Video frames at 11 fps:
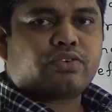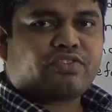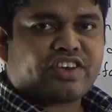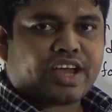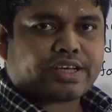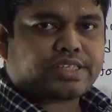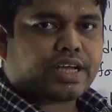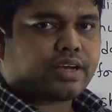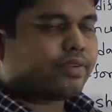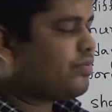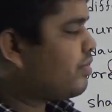fraction.
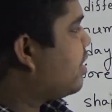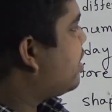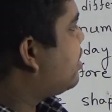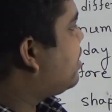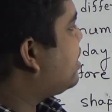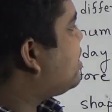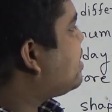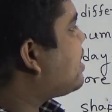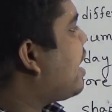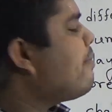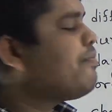This is
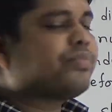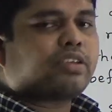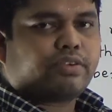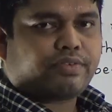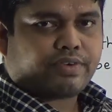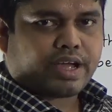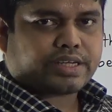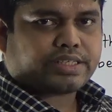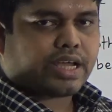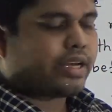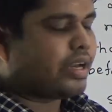a
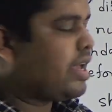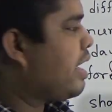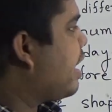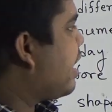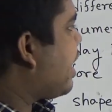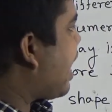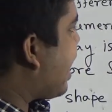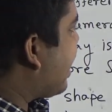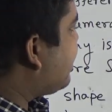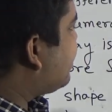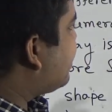fraction.
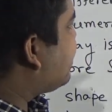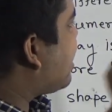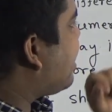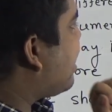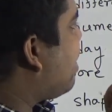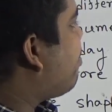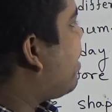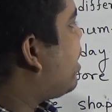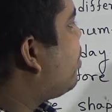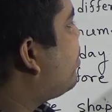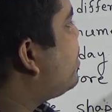And the
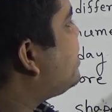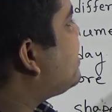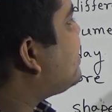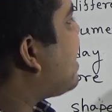number which is